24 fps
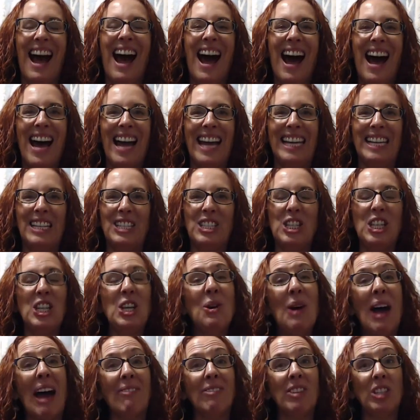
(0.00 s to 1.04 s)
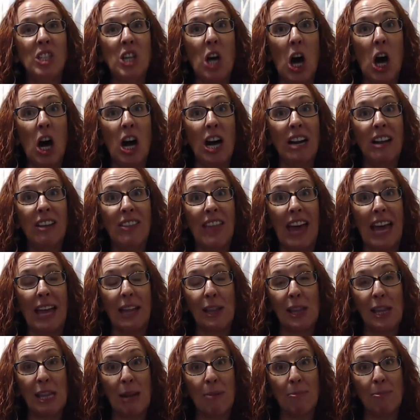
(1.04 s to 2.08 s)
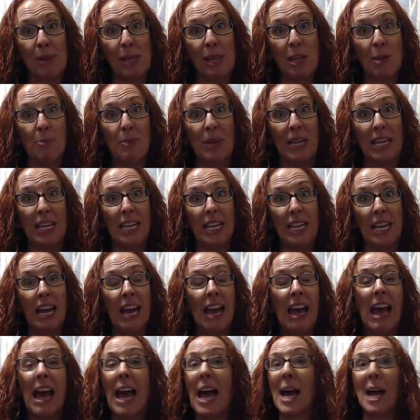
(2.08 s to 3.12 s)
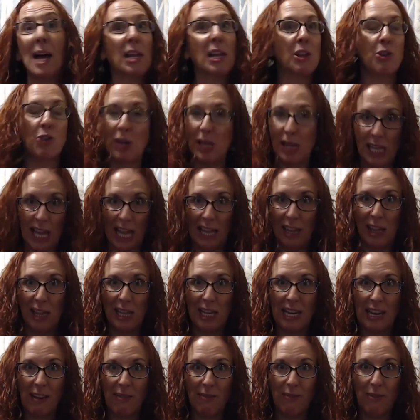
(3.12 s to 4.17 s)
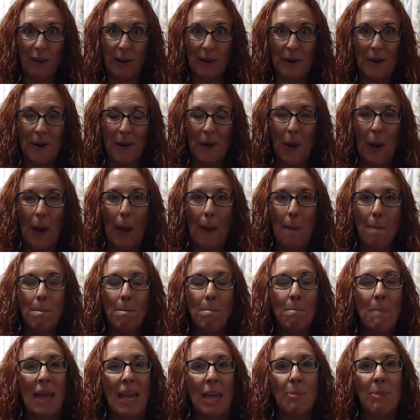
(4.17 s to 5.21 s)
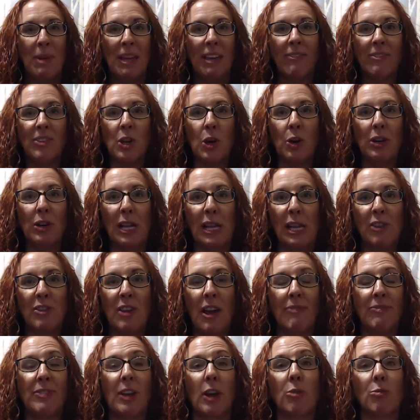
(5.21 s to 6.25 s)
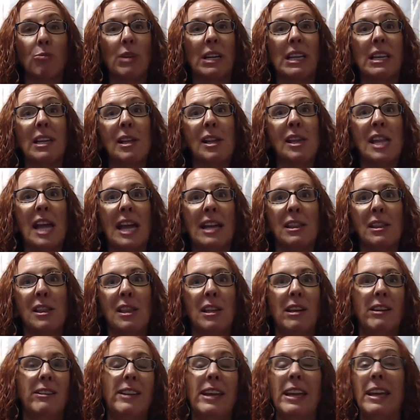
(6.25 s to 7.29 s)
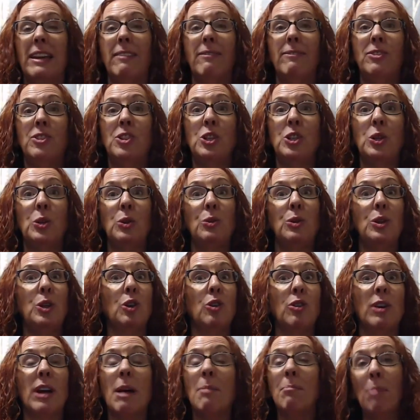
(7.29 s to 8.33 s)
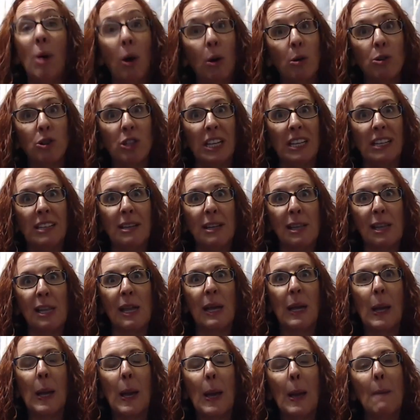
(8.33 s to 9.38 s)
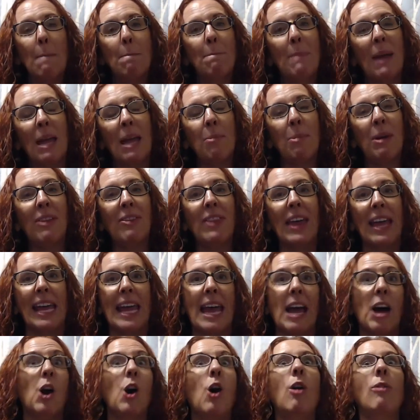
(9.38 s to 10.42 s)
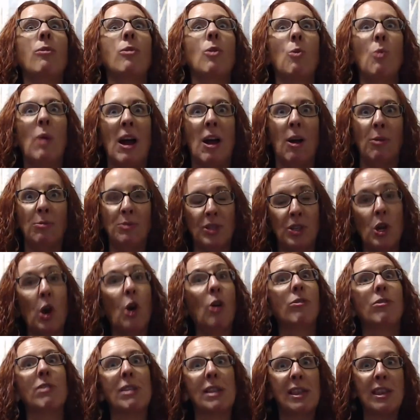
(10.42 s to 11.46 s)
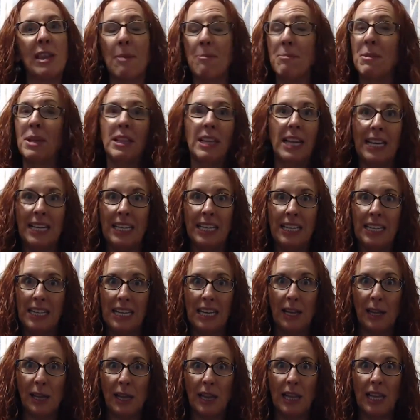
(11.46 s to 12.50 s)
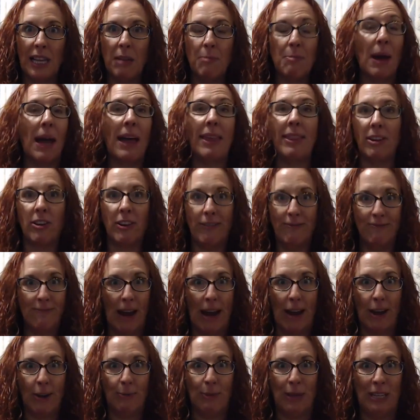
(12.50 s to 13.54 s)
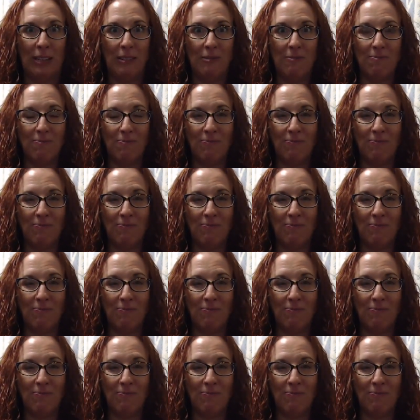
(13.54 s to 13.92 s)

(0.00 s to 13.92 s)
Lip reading: Hi, do you have a dog that seems to be extra sensitive? Maybe you've noticed that they're really sensitive to your emotions. Maybe they get overwhelmed and overstimulated easily by their environment.